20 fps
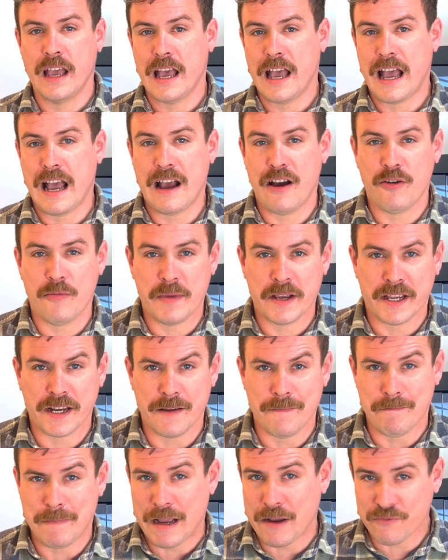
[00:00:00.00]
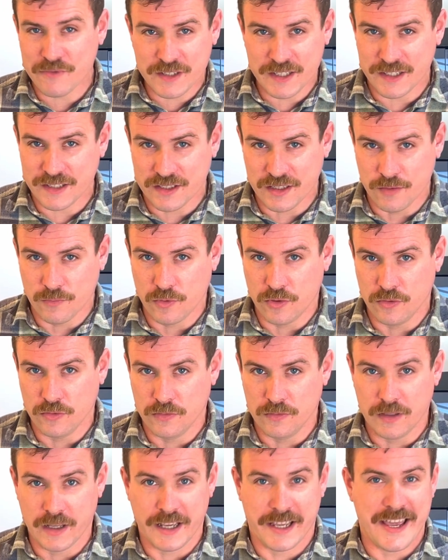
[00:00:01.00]
How am I going to mount it to the
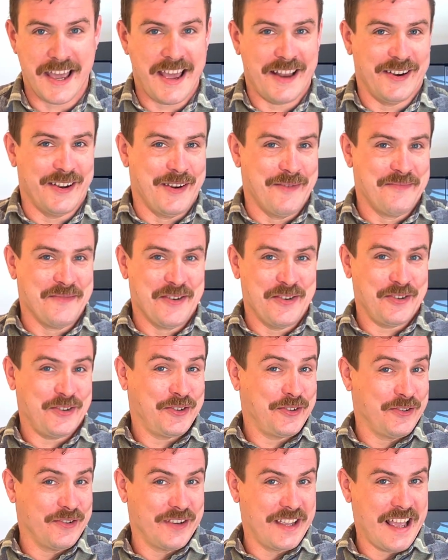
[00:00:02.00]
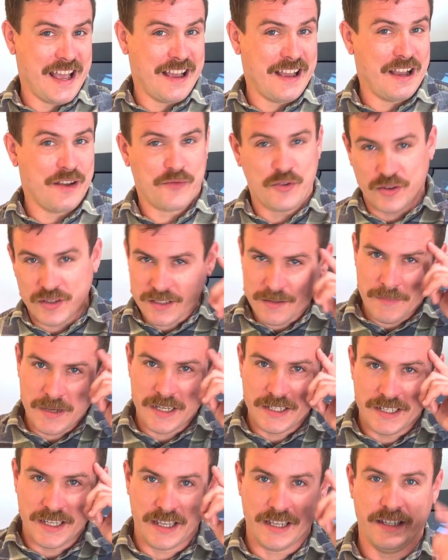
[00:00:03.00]
wall? Again, I'm not sure yet. I've got some
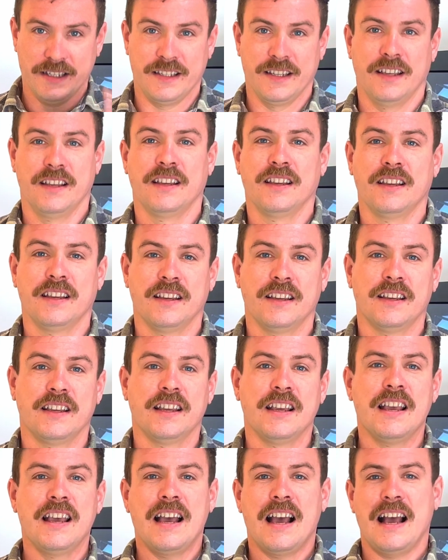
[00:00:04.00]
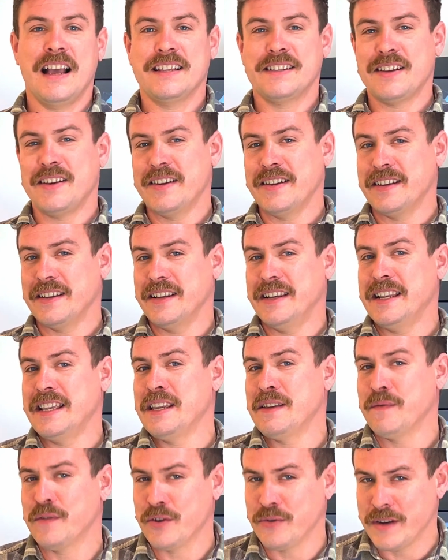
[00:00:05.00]
ideas. As I
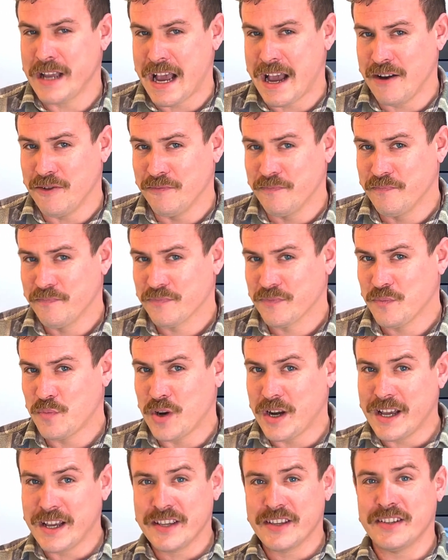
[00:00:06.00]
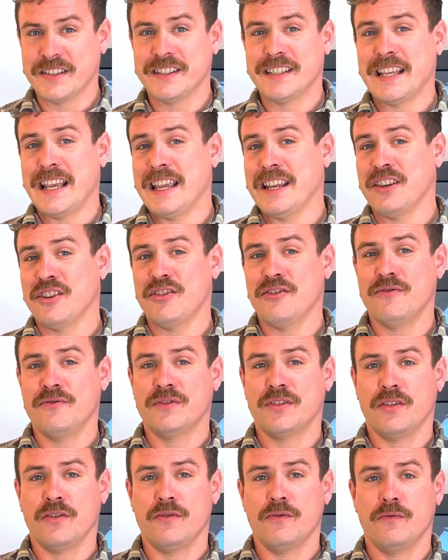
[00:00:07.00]
leave you now, while I continue
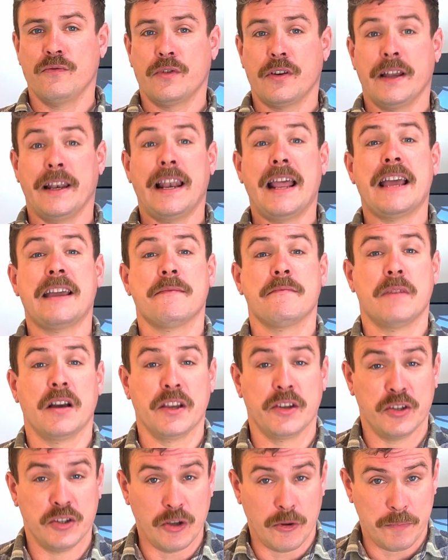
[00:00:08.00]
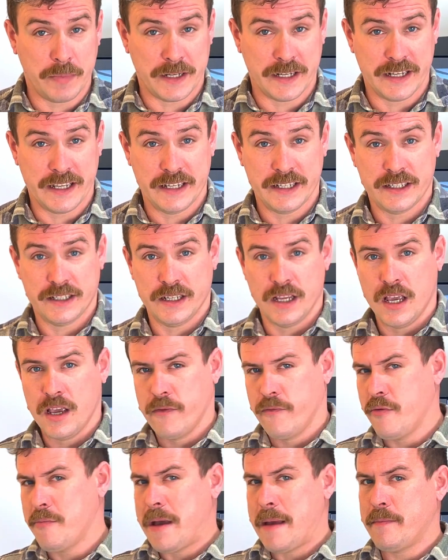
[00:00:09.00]
to collate my shopping list,
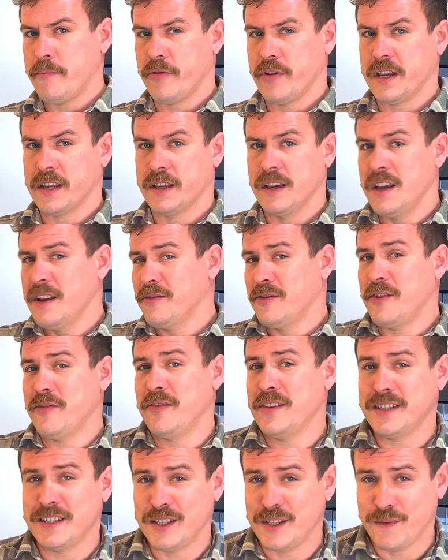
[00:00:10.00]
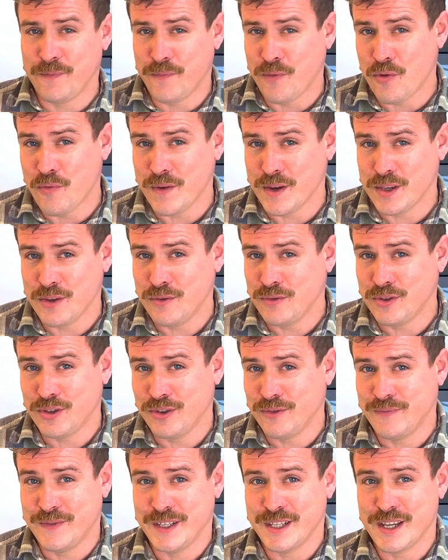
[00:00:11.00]
remembering that this is for a
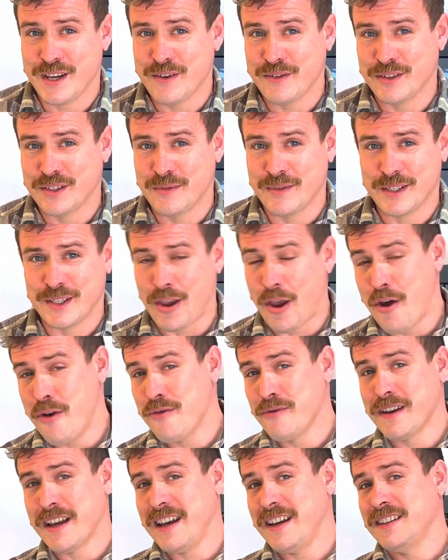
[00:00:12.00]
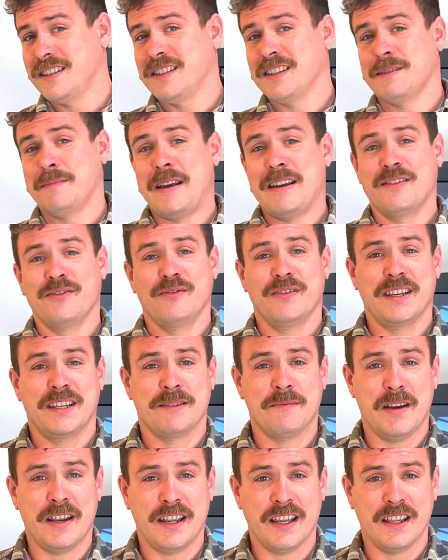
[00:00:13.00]
YouTube video, so it's okay to spend all this
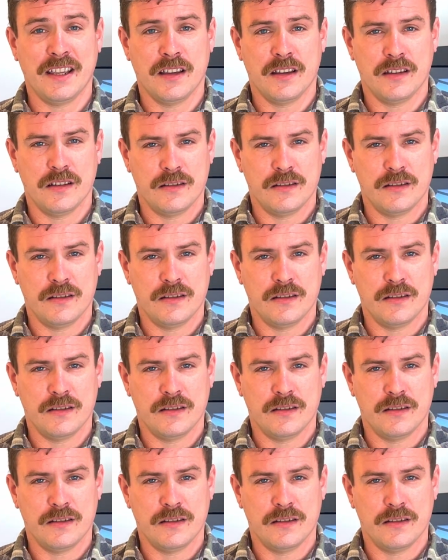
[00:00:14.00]
money,